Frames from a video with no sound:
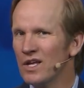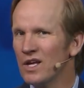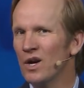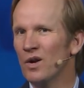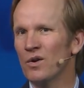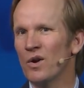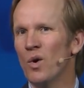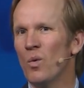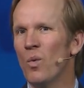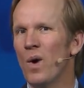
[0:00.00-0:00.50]
you
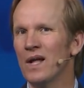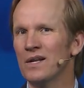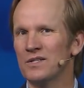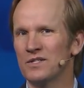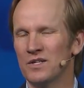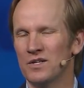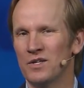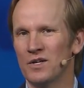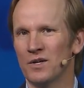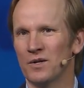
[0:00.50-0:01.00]
don't know what
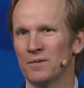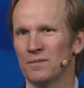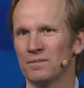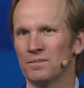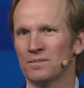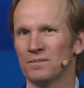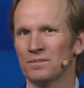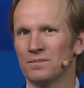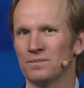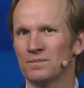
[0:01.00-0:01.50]
to do?
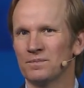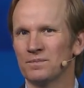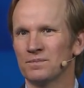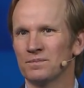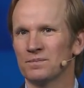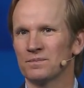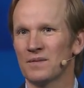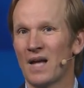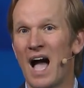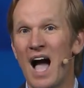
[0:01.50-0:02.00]

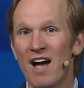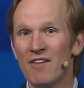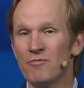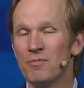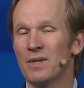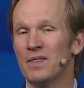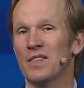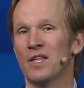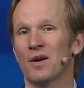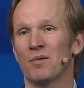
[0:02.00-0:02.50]
I've
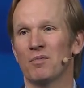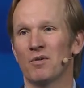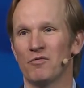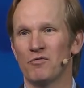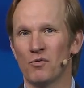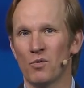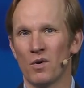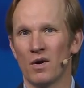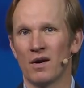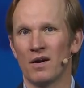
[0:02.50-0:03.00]
been there
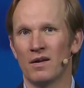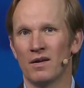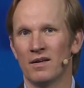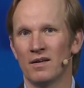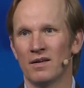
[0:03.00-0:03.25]
before.